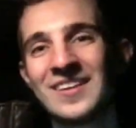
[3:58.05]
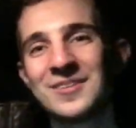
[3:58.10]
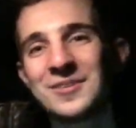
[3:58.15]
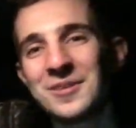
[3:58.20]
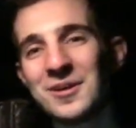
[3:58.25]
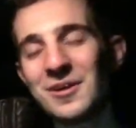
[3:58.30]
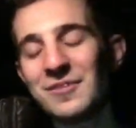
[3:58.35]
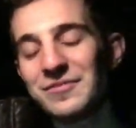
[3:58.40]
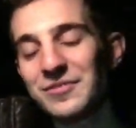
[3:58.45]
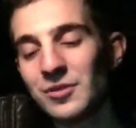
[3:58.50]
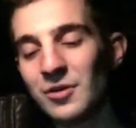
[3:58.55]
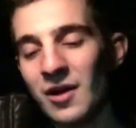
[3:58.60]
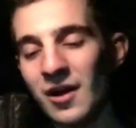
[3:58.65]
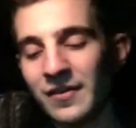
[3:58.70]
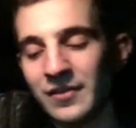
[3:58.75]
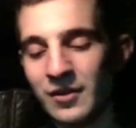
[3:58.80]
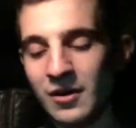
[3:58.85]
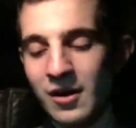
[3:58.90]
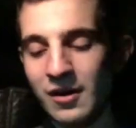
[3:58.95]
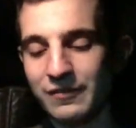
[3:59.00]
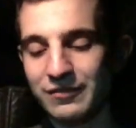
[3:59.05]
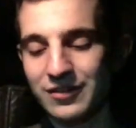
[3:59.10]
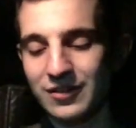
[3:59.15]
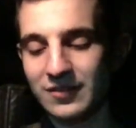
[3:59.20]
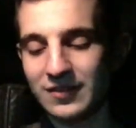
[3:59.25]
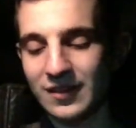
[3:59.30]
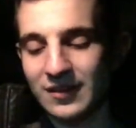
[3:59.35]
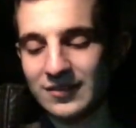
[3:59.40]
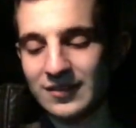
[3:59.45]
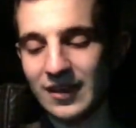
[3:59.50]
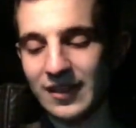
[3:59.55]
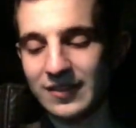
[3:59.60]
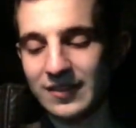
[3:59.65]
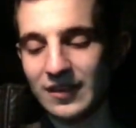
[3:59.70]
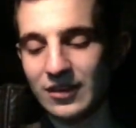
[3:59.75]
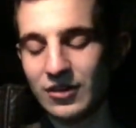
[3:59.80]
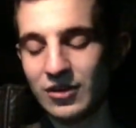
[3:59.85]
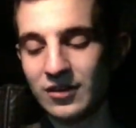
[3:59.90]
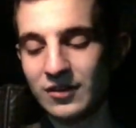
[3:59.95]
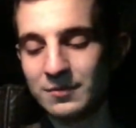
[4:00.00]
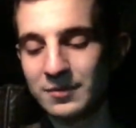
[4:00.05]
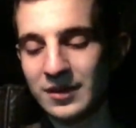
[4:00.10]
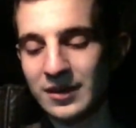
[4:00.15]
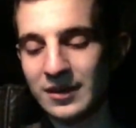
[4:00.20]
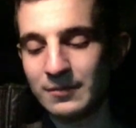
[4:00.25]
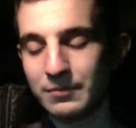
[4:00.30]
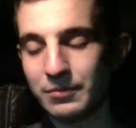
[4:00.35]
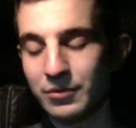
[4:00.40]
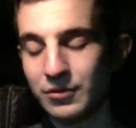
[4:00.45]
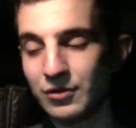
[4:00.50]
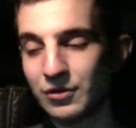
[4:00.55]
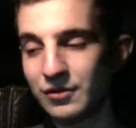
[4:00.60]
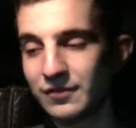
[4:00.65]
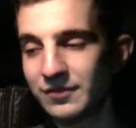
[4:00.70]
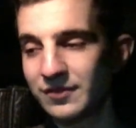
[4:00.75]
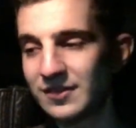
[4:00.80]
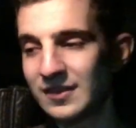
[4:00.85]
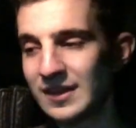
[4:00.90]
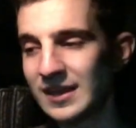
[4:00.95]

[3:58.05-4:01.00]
So there are a few things that I think could improved.